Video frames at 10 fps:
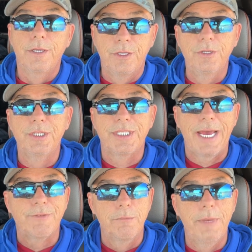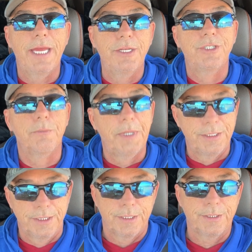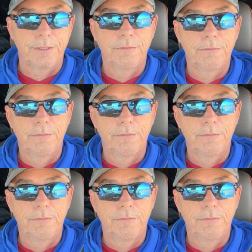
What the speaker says: You just have to manage your business.